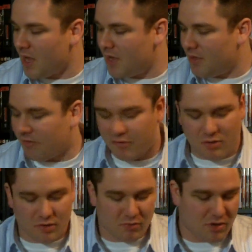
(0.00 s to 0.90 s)
and the
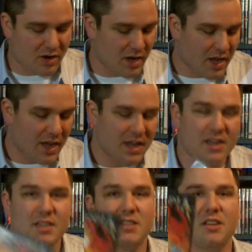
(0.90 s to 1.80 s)
fourth one
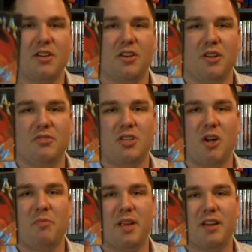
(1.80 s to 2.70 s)
is
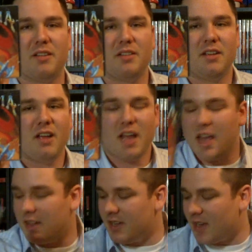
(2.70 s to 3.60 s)
Neutopia.
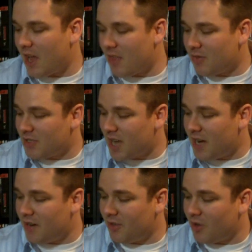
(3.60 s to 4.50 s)
And the other ones
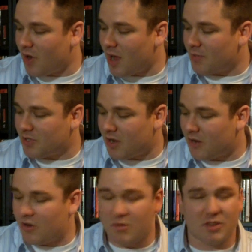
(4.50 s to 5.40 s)
I didn't even look up, so
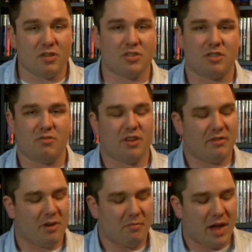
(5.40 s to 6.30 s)
I don't know what those two are
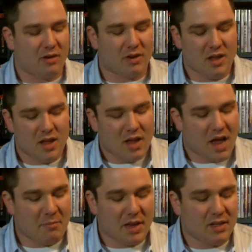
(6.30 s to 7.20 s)
even about.
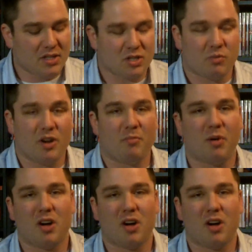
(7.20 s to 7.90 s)
I mainly just wanted